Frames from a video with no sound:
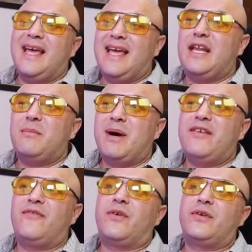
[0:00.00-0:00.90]
in my
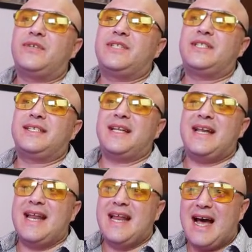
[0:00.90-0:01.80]
first
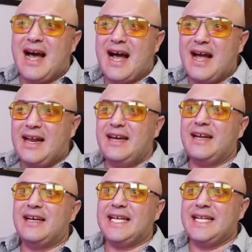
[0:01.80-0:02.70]

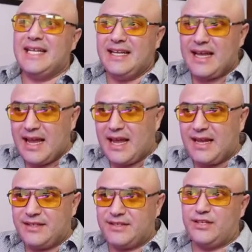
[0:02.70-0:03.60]
9
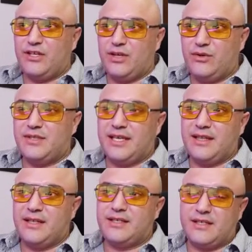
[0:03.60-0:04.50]
days
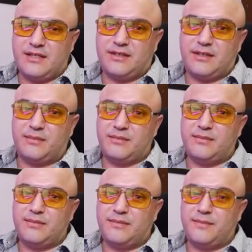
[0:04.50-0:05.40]
using this system.
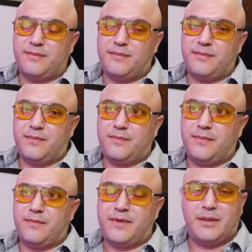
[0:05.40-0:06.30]

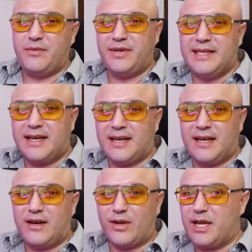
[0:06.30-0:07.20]
Let me read that
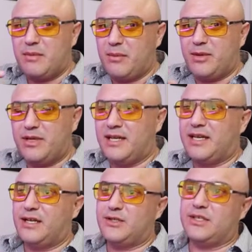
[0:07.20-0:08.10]
again, okay? Maybe you didn't
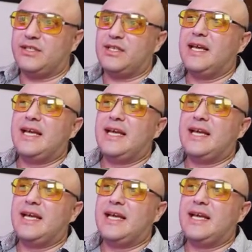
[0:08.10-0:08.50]
catch this.